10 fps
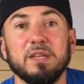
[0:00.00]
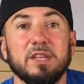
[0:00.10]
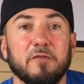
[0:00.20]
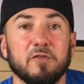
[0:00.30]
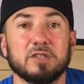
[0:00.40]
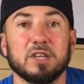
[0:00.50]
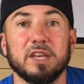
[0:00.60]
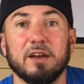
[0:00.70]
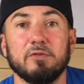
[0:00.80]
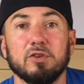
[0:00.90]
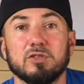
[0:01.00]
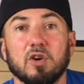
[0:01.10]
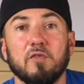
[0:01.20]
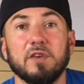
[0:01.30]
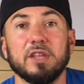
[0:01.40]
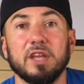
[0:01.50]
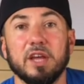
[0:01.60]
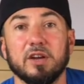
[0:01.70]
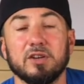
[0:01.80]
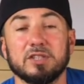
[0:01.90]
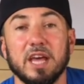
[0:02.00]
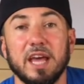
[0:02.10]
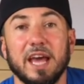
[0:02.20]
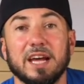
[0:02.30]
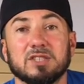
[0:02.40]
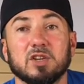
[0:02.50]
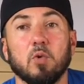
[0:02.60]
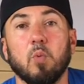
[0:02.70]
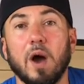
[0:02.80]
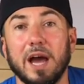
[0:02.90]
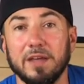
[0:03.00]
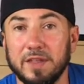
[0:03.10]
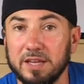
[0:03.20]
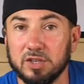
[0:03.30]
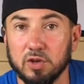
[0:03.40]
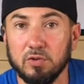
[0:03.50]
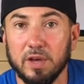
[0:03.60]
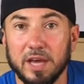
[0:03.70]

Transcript: different scenarios over the years as to why they do,